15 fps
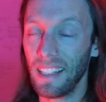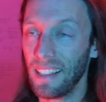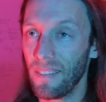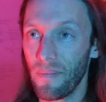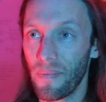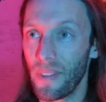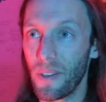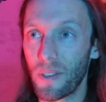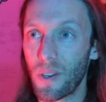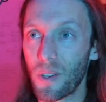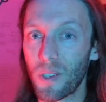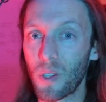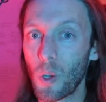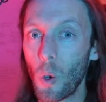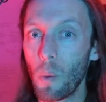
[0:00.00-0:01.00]
There's
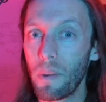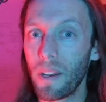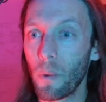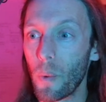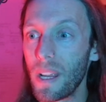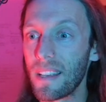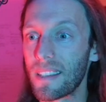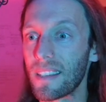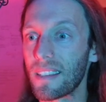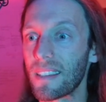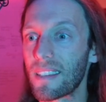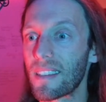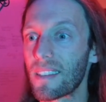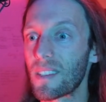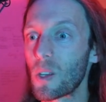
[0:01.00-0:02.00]
just so many reasons,
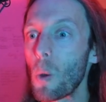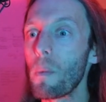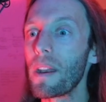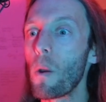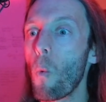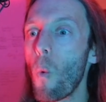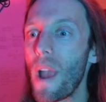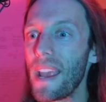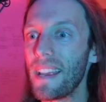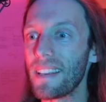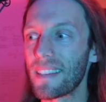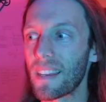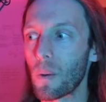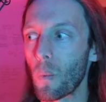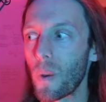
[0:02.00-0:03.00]
so many
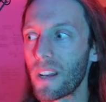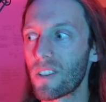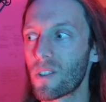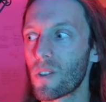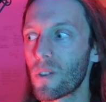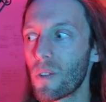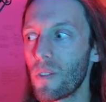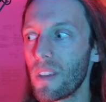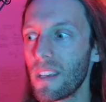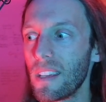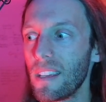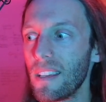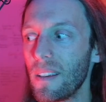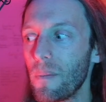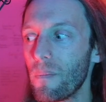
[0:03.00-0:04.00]
ways in which
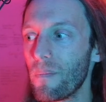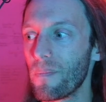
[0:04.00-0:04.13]
the